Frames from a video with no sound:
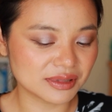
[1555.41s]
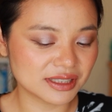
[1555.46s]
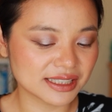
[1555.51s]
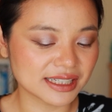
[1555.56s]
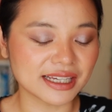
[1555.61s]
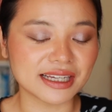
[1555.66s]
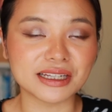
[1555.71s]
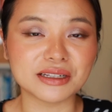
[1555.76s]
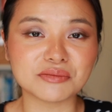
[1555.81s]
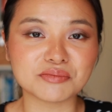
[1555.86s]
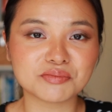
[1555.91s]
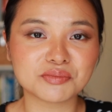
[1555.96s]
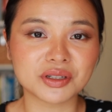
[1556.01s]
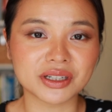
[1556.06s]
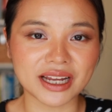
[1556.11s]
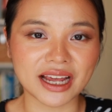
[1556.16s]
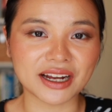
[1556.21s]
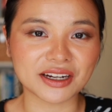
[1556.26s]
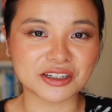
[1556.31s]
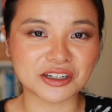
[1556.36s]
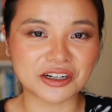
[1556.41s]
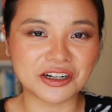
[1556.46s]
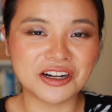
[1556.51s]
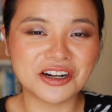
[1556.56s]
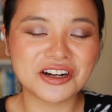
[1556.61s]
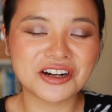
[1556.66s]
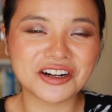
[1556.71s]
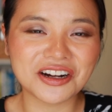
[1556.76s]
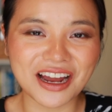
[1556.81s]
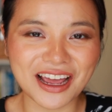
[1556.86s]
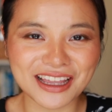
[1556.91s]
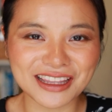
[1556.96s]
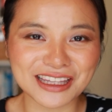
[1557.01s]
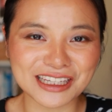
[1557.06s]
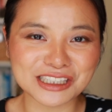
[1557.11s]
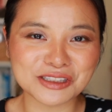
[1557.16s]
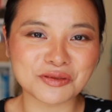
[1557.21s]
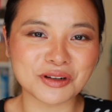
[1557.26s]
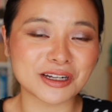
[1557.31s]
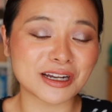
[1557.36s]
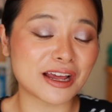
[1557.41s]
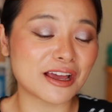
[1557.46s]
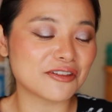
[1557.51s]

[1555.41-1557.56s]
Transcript: skin protector at this point.